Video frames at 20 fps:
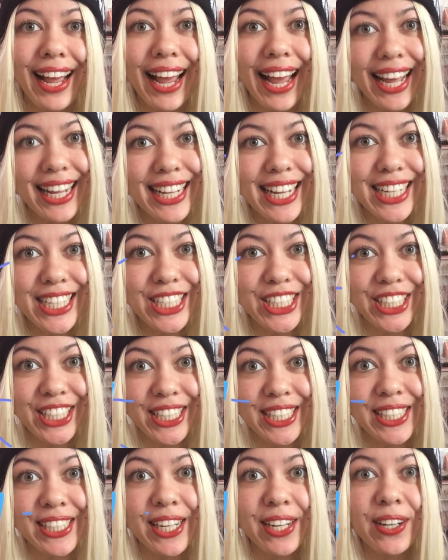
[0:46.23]
At the
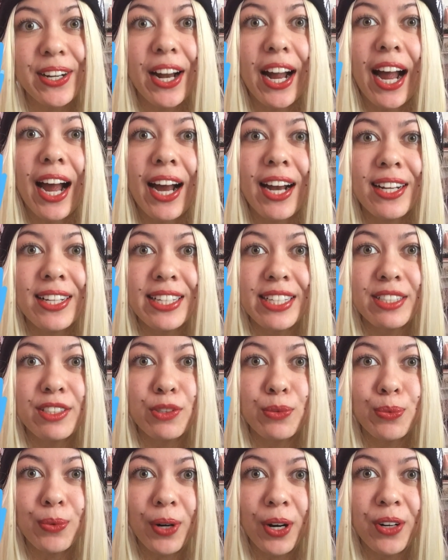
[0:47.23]
teaser, Harley
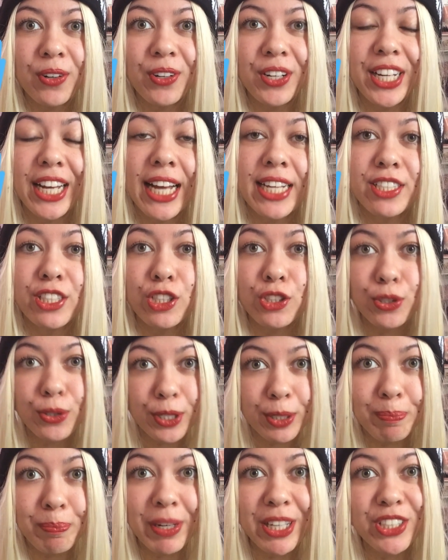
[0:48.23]
is wearing a
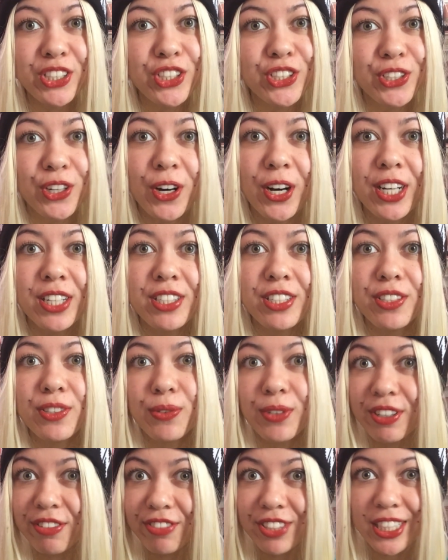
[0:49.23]
striped shorts
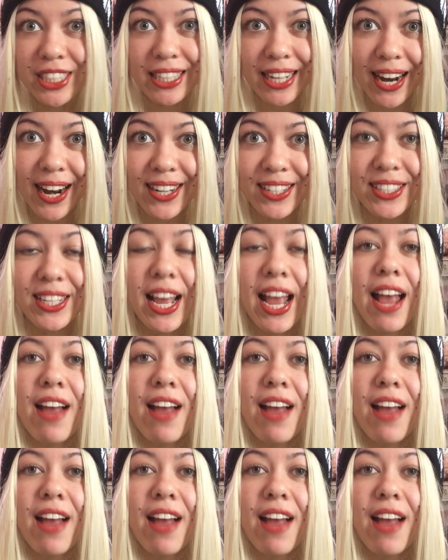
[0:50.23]
with stars.